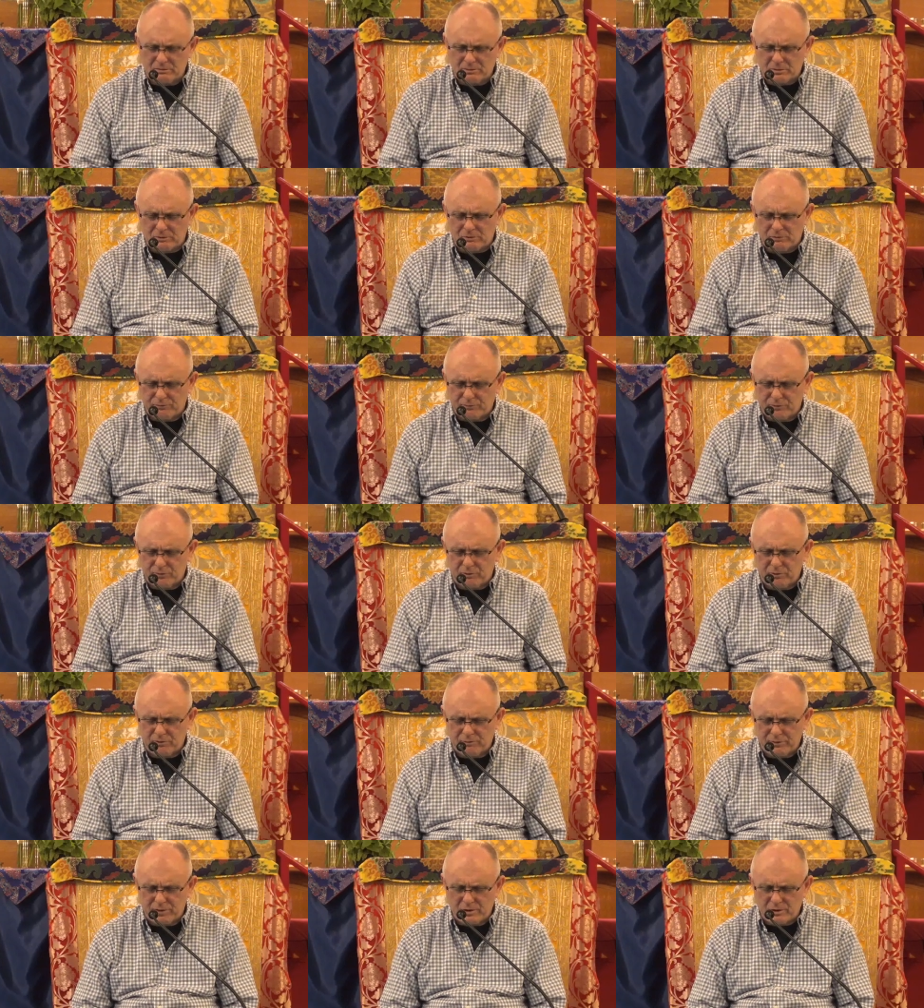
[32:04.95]
just for
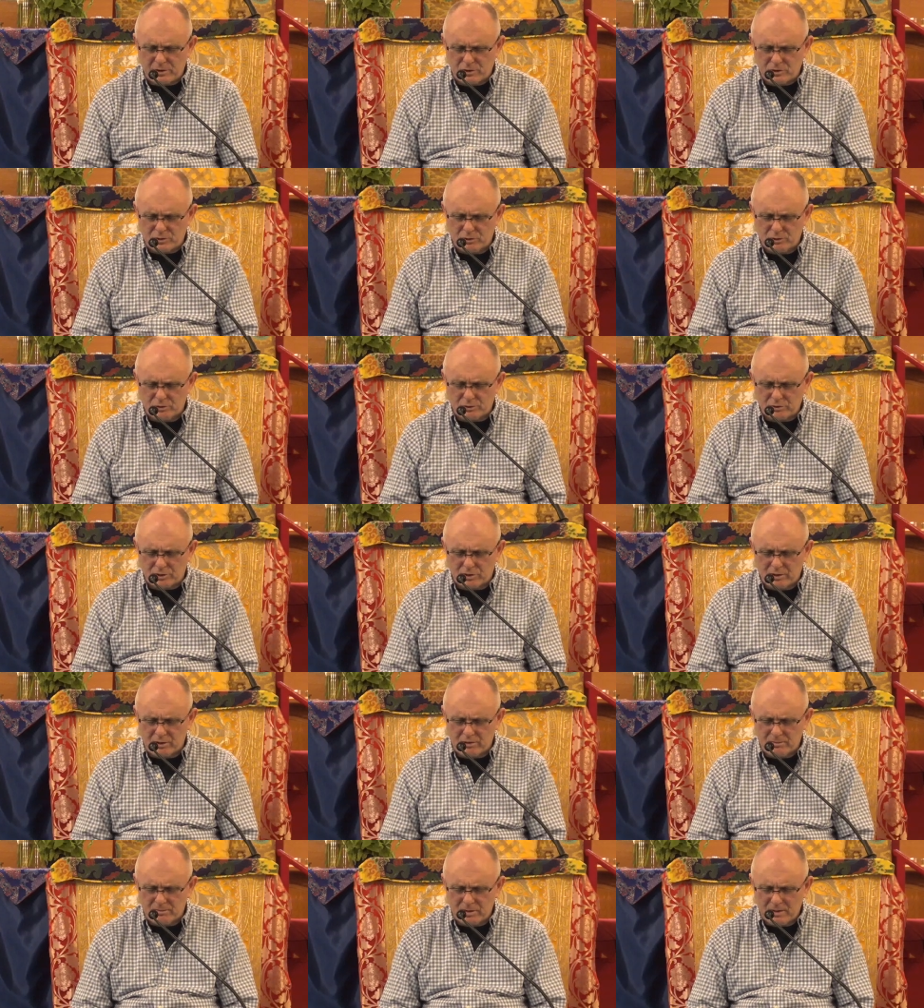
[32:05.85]
a very short
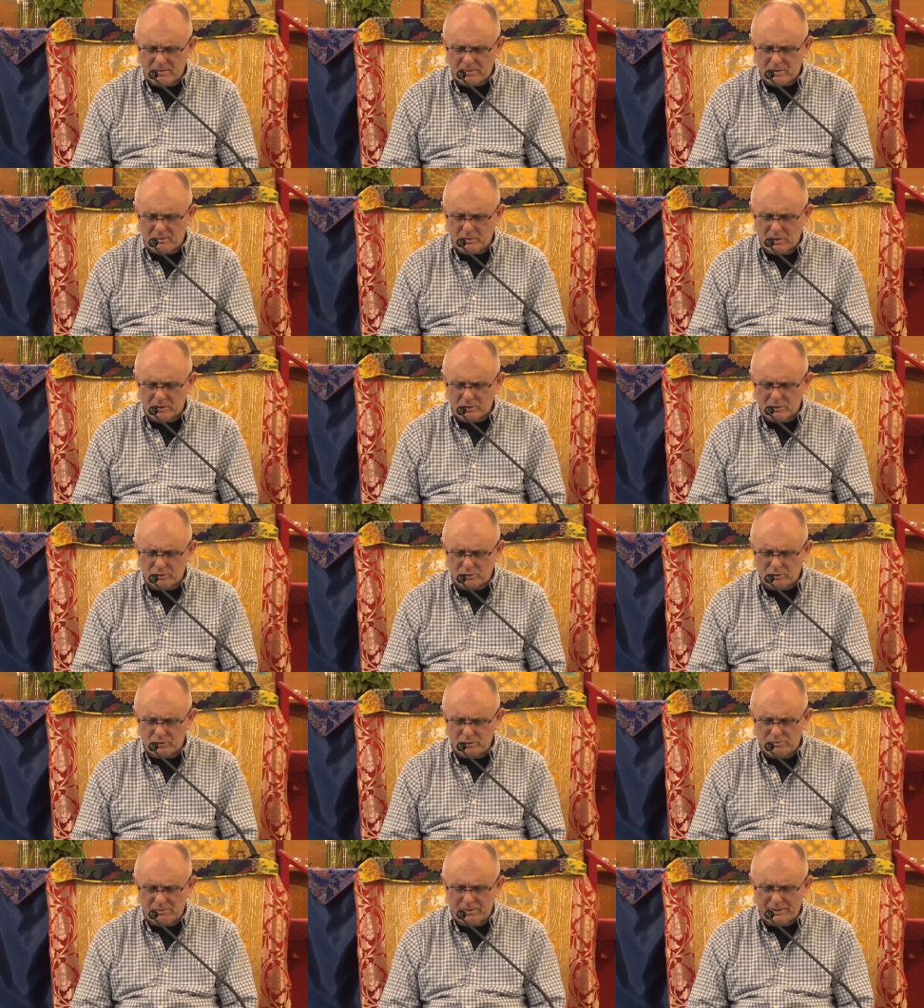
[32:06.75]
time, maybe 1 or
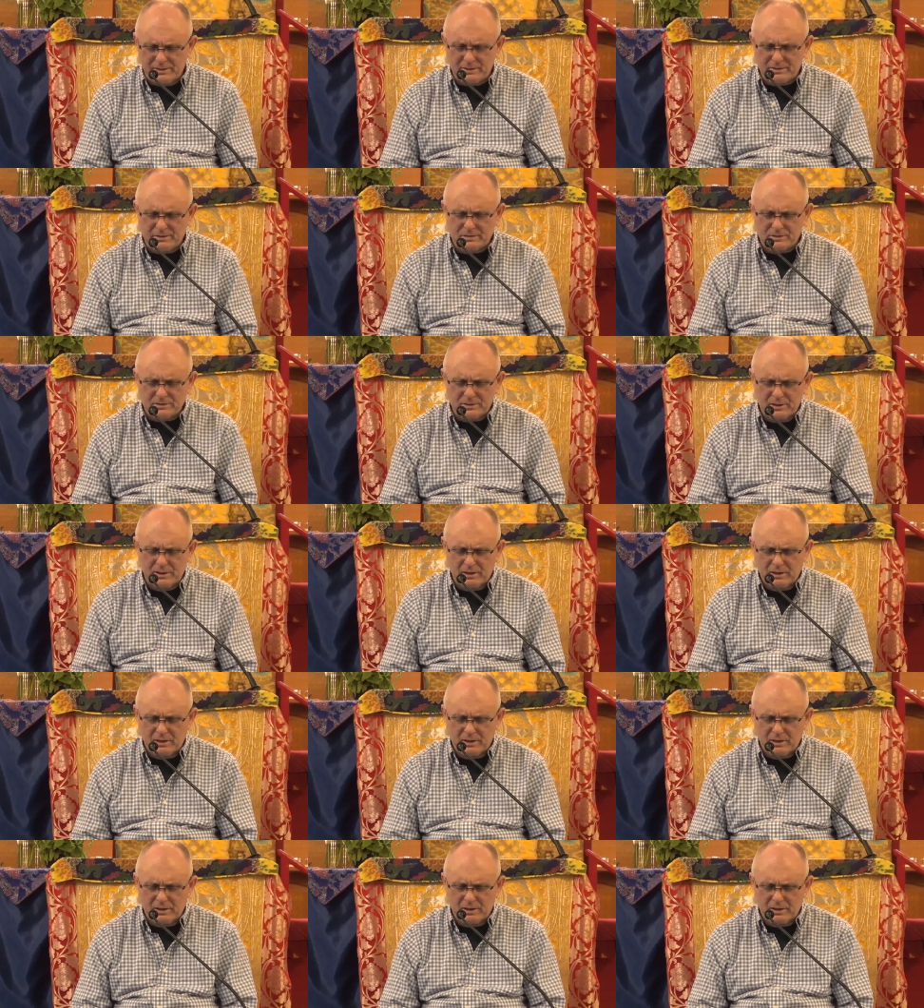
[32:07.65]
2 minutes,